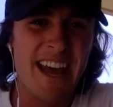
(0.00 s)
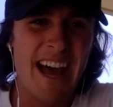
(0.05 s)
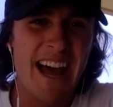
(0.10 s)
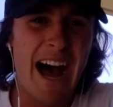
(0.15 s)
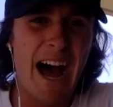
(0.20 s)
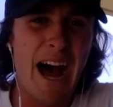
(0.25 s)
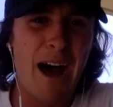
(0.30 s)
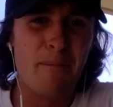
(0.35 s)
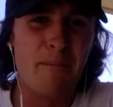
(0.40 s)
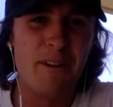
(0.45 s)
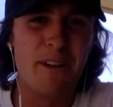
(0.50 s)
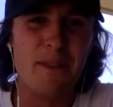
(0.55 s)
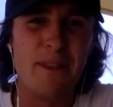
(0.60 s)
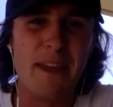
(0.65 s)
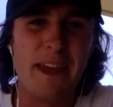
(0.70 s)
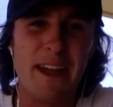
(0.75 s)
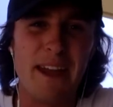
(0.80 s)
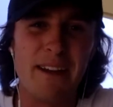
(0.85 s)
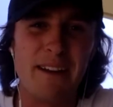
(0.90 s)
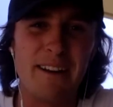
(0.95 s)
and
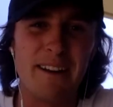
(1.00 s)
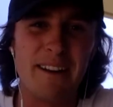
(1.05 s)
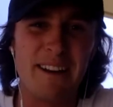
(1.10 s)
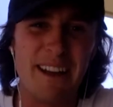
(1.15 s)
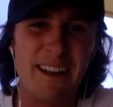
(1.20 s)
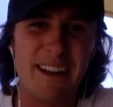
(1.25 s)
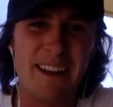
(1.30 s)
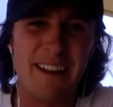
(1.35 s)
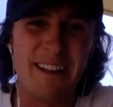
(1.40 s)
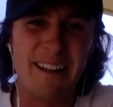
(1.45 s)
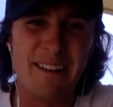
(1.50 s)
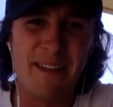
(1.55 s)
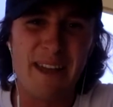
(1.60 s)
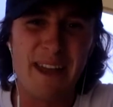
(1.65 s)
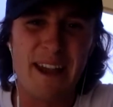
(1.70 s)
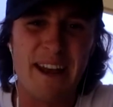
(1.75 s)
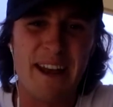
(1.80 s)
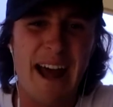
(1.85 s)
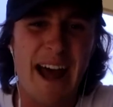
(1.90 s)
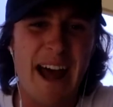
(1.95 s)

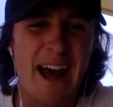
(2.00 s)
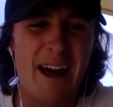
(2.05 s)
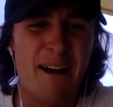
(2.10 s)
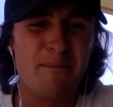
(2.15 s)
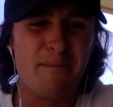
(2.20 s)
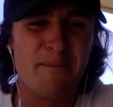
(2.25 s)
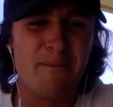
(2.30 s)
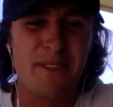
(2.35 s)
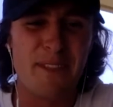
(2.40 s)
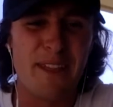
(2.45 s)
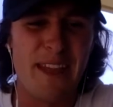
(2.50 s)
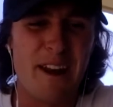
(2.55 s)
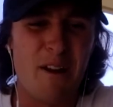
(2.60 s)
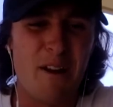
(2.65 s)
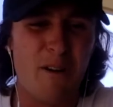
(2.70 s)
then